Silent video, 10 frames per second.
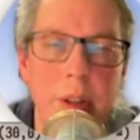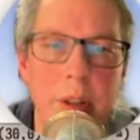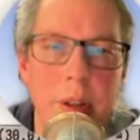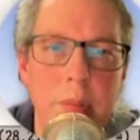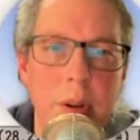
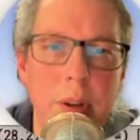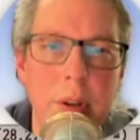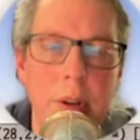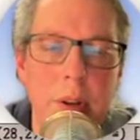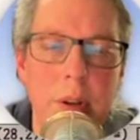I'm going to
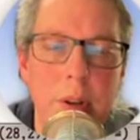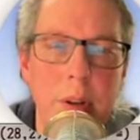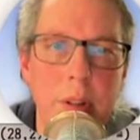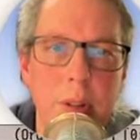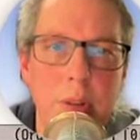
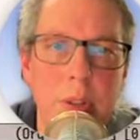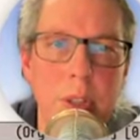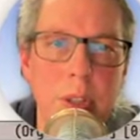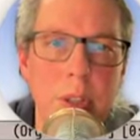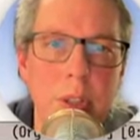close
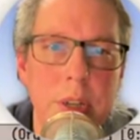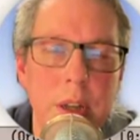this.